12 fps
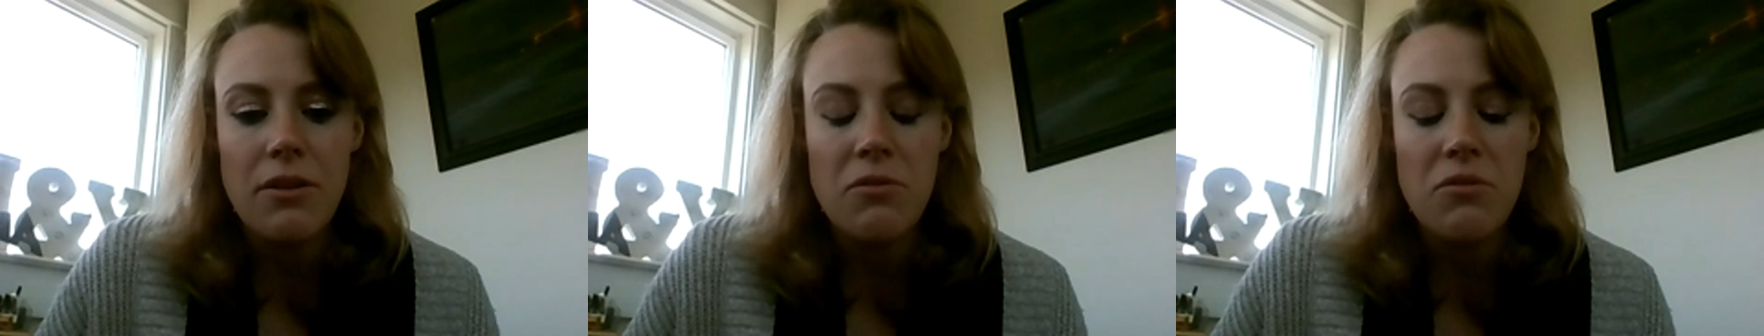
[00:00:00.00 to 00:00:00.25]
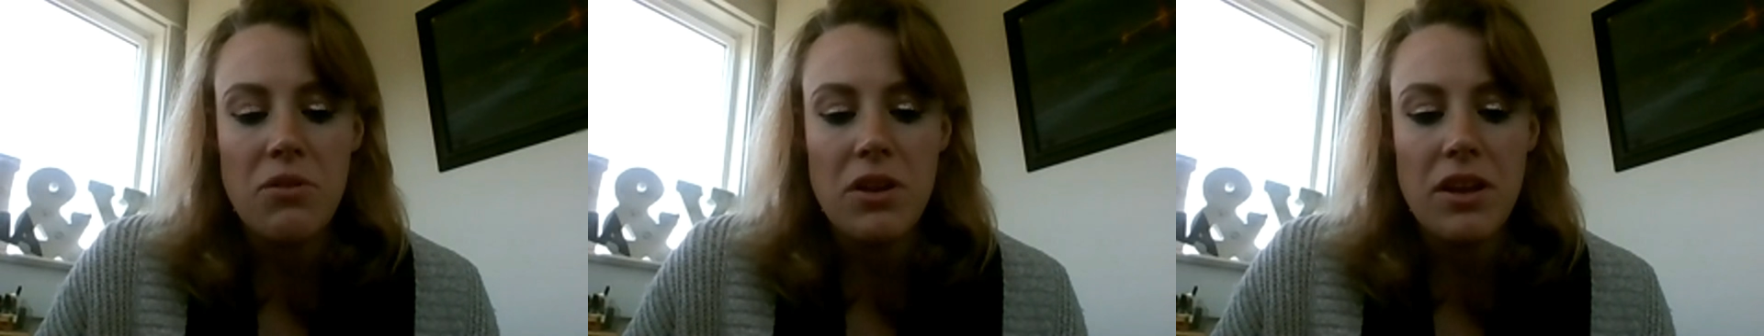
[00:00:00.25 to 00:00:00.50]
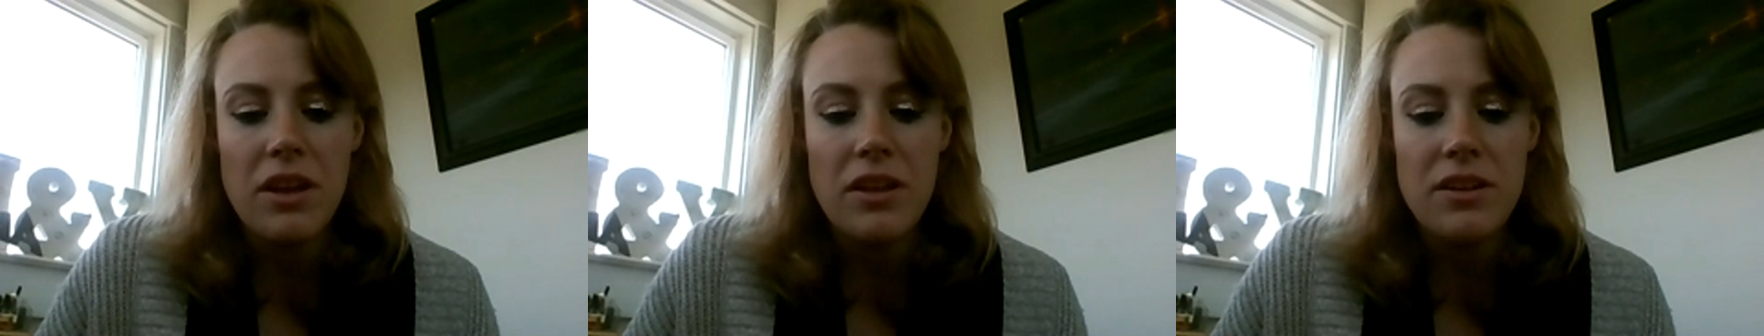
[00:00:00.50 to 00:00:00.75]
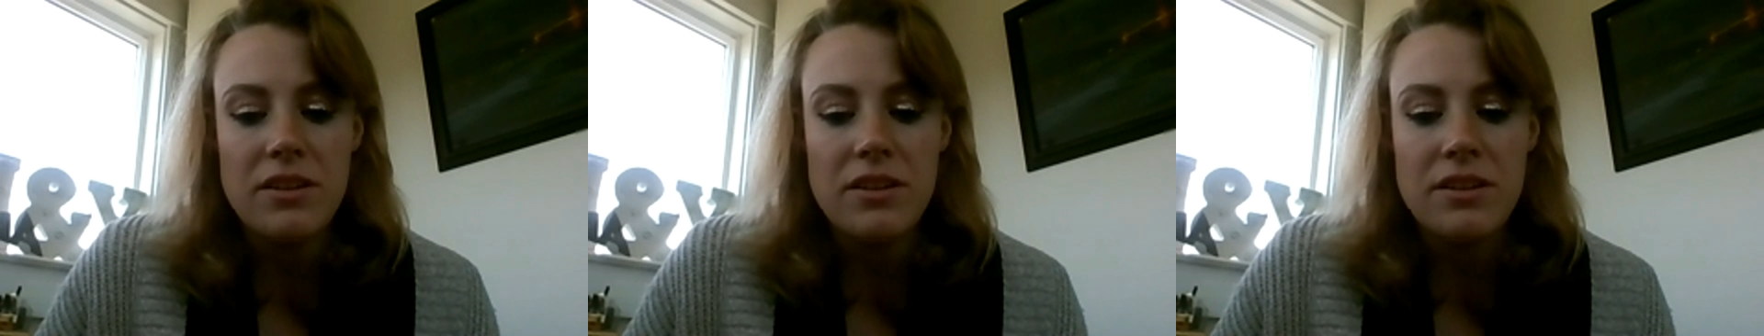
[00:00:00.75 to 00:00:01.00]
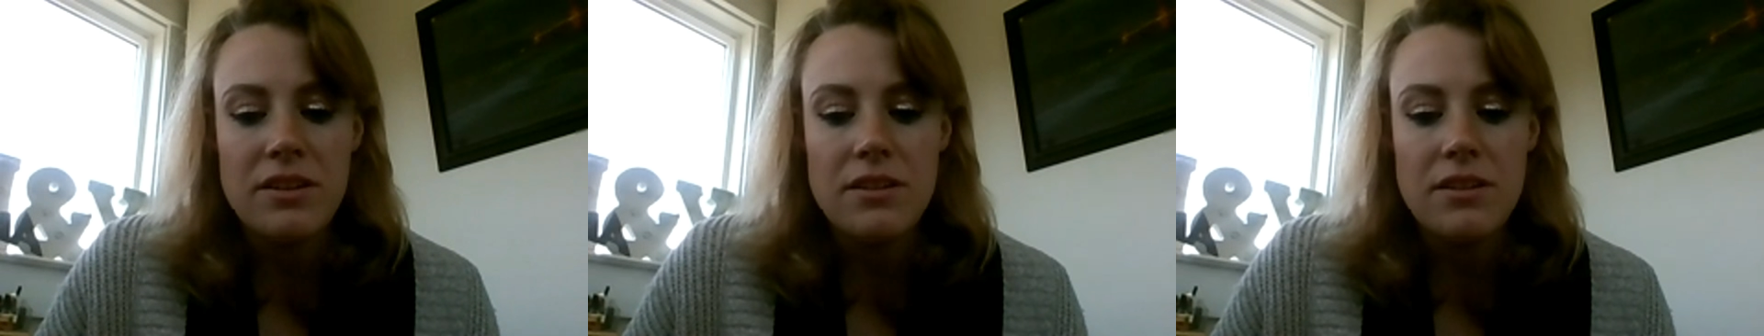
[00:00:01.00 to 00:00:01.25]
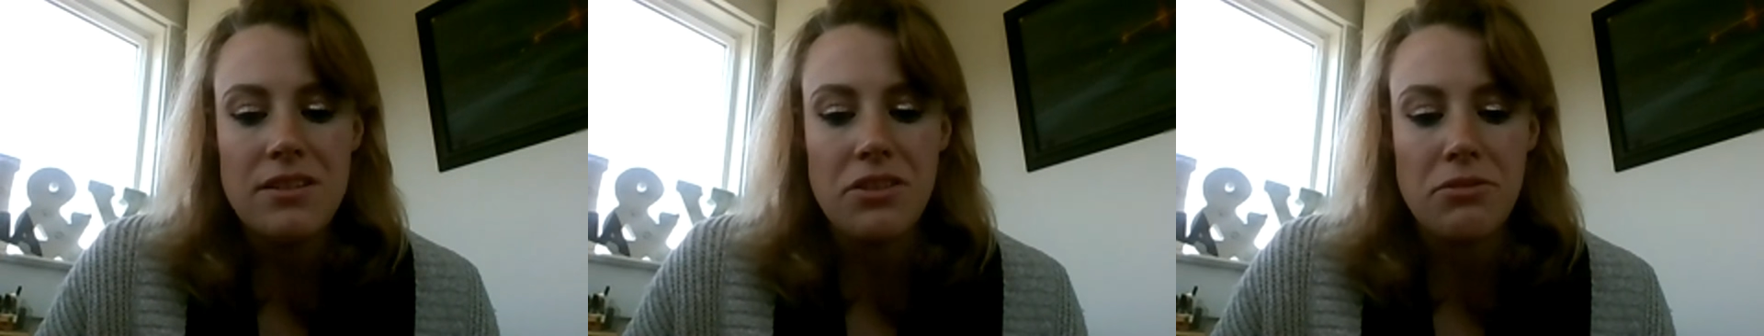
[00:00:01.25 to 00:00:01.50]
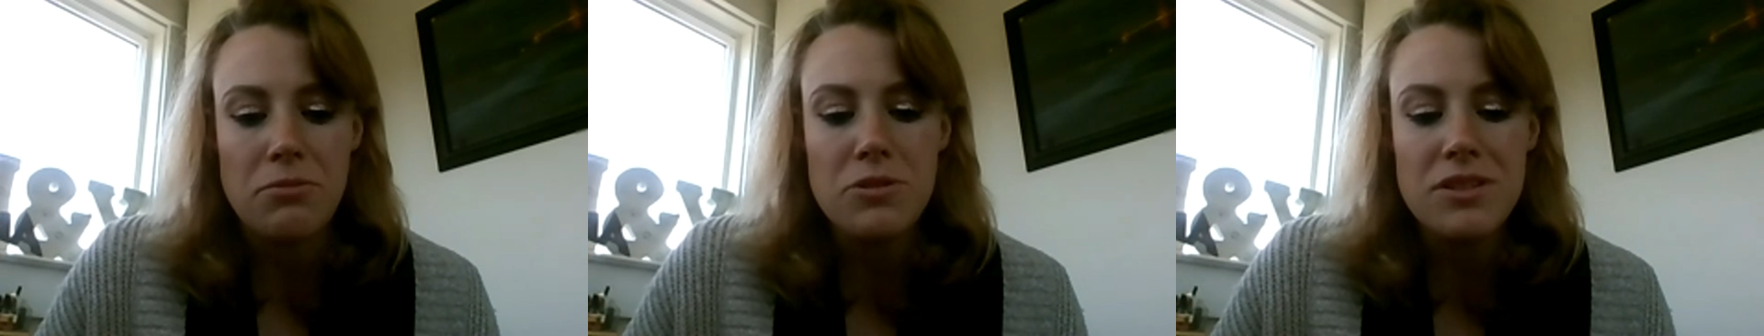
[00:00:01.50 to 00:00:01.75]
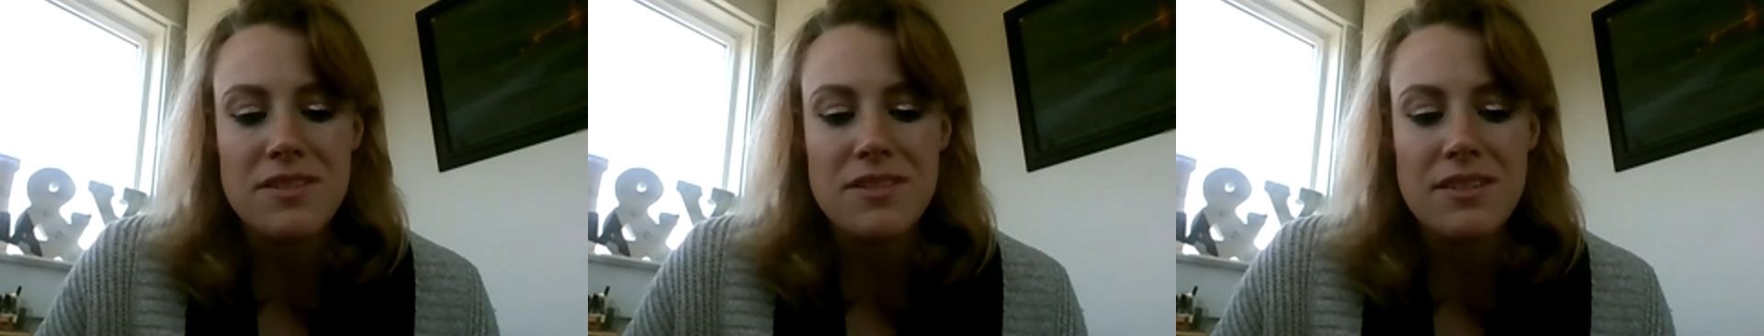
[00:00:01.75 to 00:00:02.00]
it, through
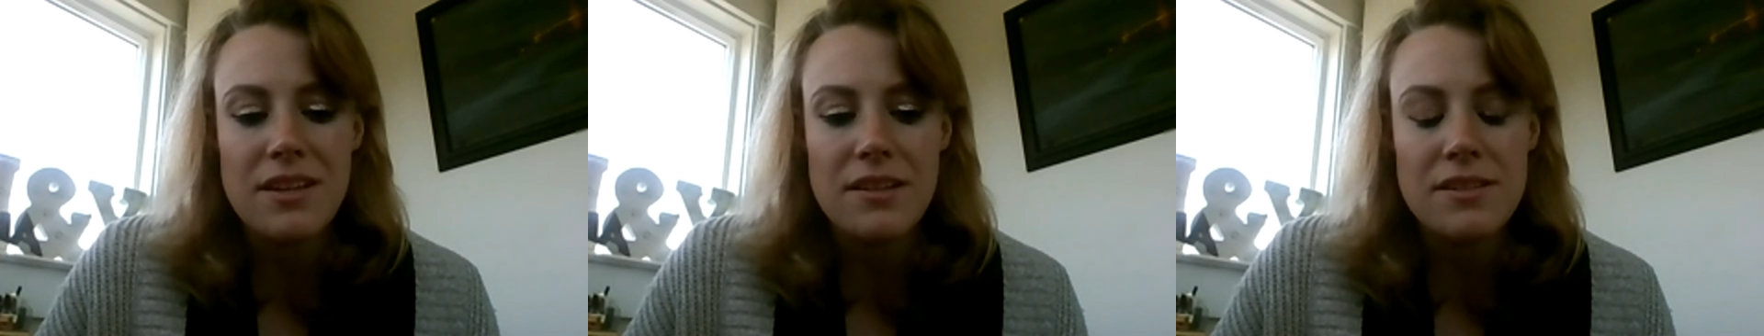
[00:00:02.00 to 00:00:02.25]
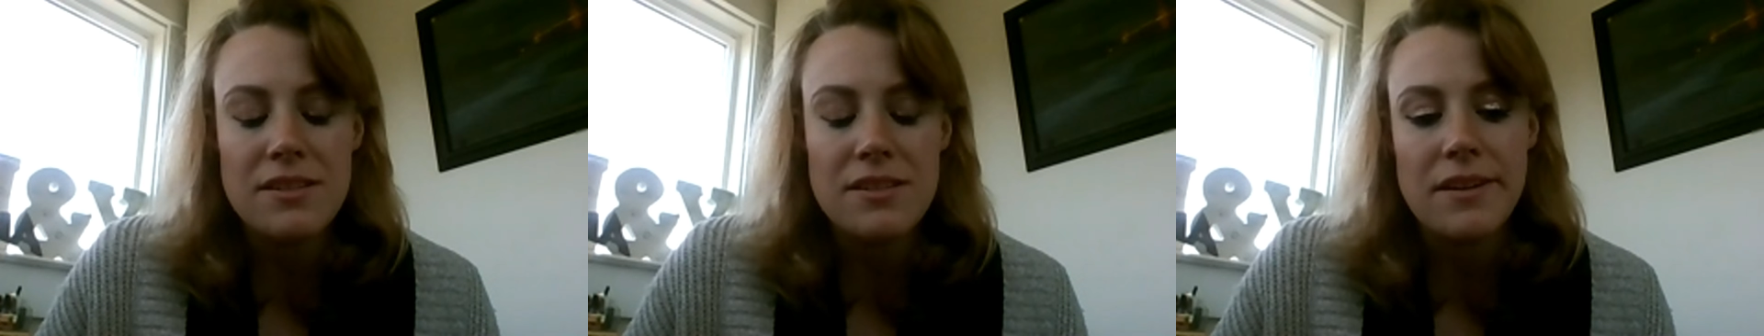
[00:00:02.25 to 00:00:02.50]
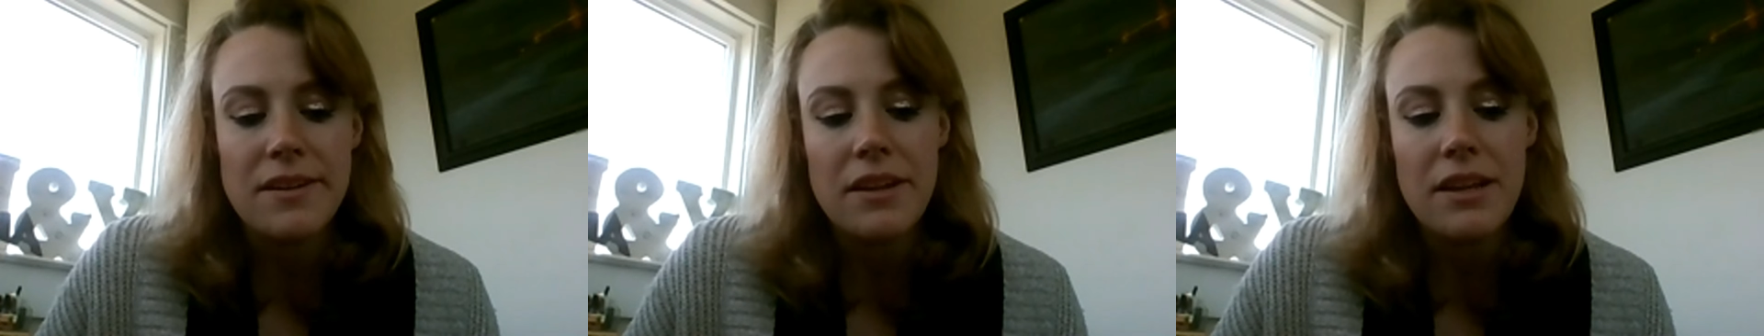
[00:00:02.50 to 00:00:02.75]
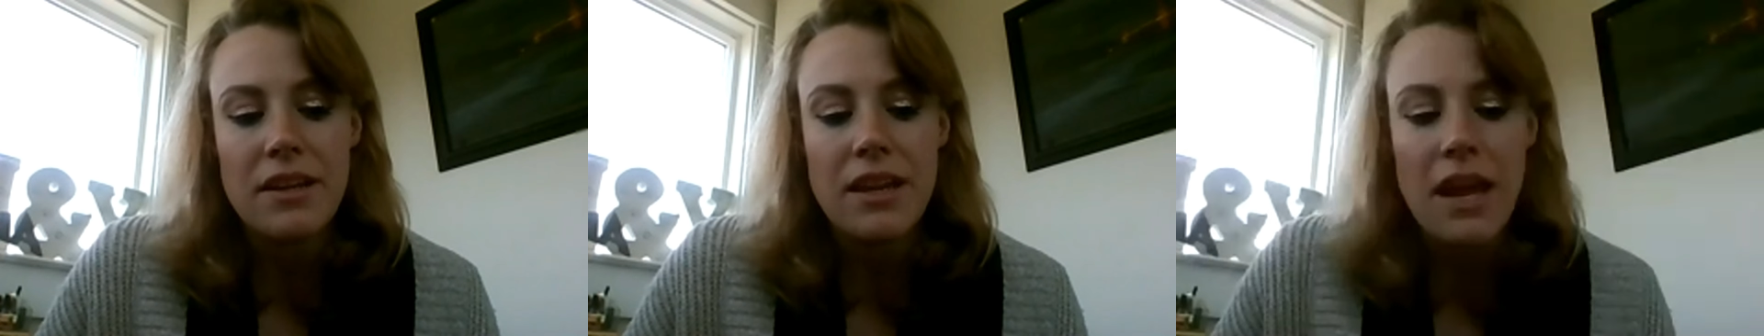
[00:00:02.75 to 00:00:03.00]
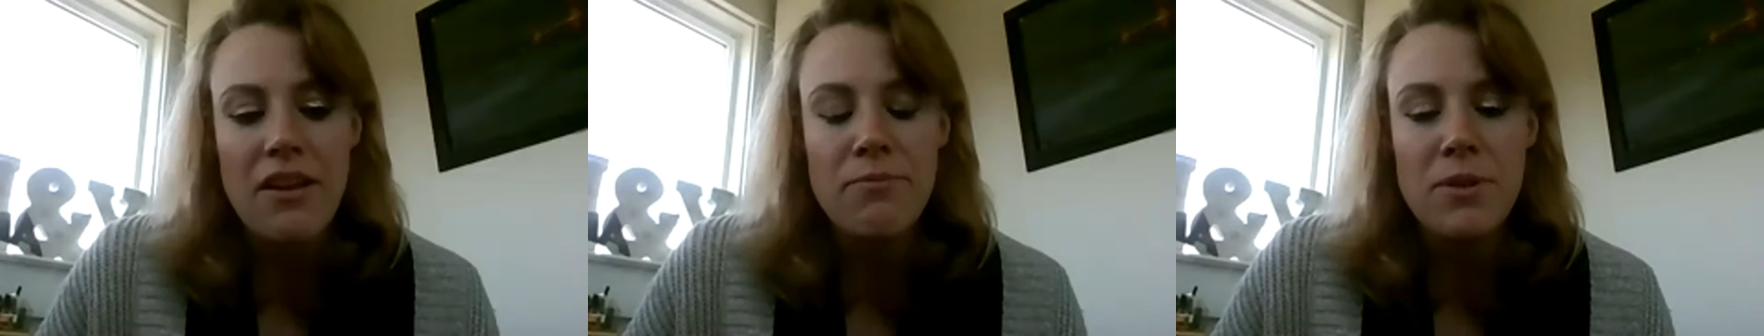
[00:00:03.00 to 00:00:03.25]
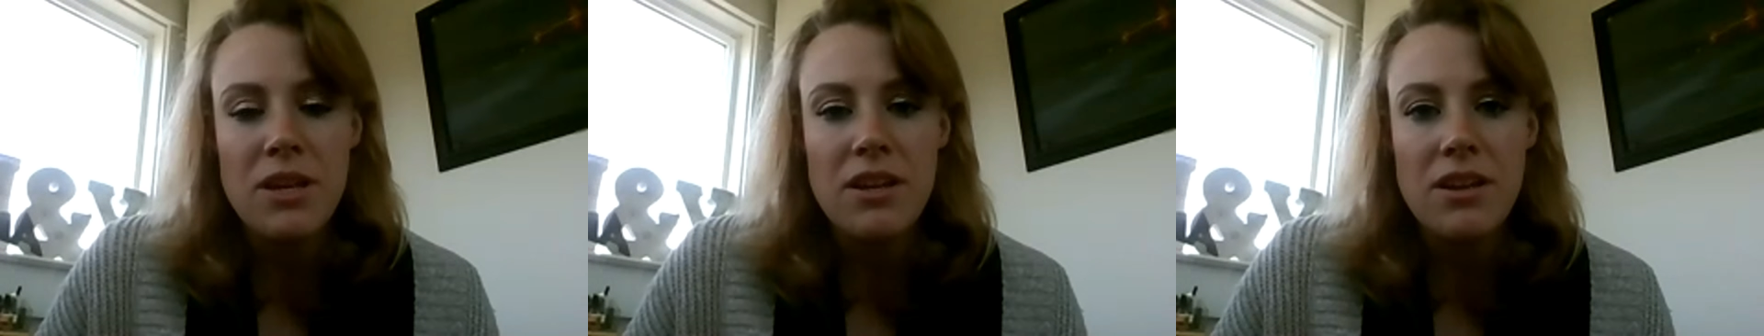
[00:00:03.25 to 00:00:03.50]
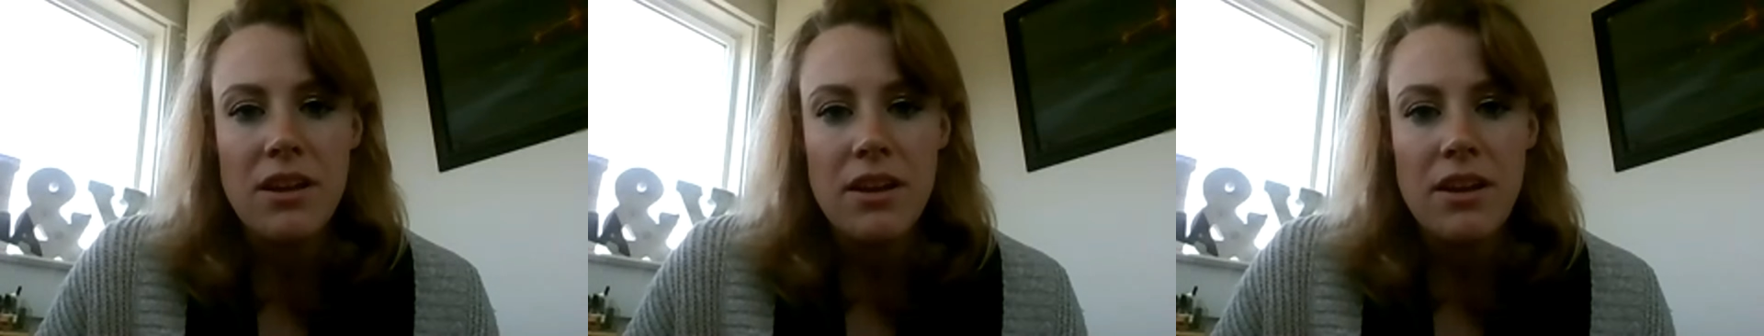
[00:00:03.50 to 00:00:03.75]
this incident, it gave me